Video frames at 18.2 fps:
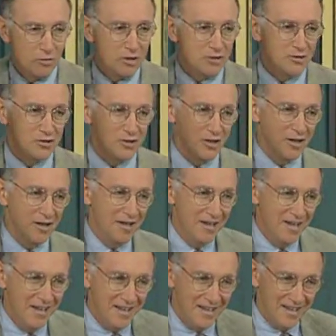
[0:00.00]
But
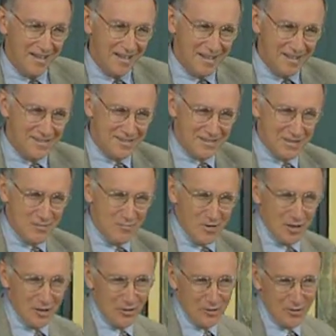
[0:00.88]

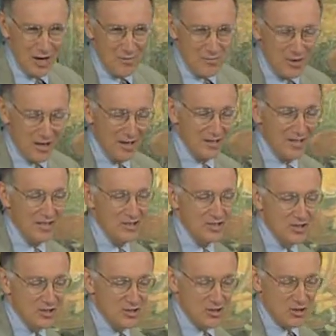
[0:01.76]
Milarepa at
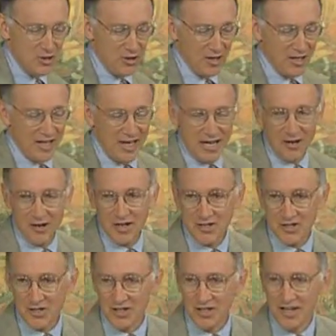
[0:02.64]
least started out
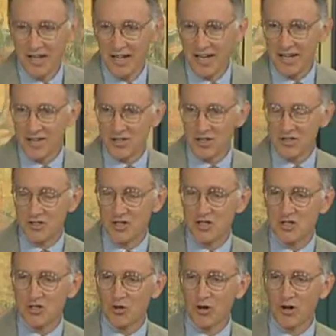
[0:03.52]
as a
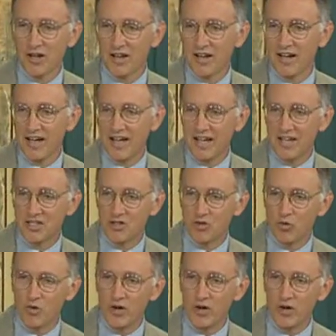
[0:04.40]
disorganized,